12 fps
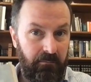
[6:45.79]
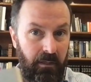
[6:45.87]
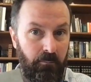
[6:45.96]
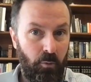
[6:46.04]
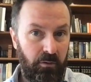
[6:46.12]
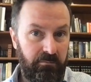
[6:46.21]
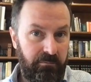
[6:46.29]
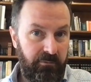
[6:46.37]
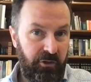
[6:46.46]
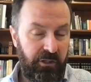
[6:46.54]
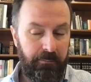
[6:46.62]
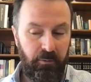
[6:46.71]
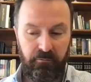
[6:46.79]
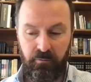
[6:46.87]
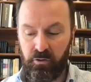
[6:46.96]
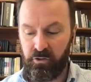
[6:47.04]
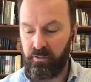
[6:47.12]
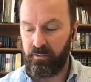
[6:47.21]
a more cheaper
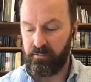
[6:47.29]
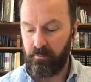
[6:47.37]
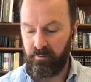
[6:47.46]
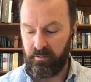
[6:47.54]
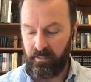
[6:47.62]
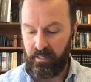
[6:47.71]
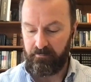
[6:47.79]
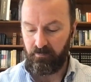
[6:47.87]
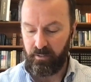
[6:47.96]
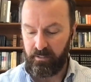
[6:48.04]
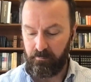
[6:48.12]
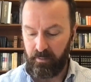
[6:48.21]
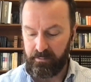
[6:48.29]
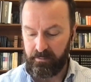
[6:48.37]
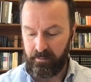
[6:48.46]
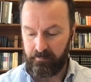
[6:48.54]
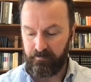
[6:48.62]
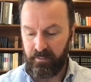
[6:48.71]
version, something that I've read in my
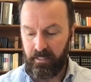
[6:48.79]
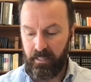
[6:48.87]
time.